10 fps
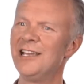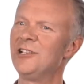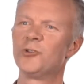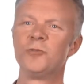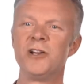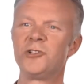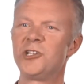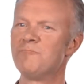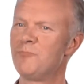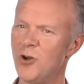it's
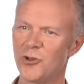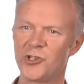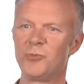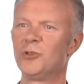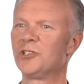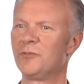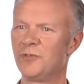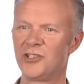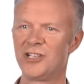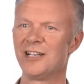almost impossible to
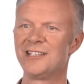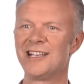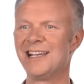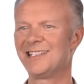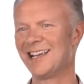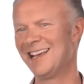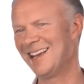facilitate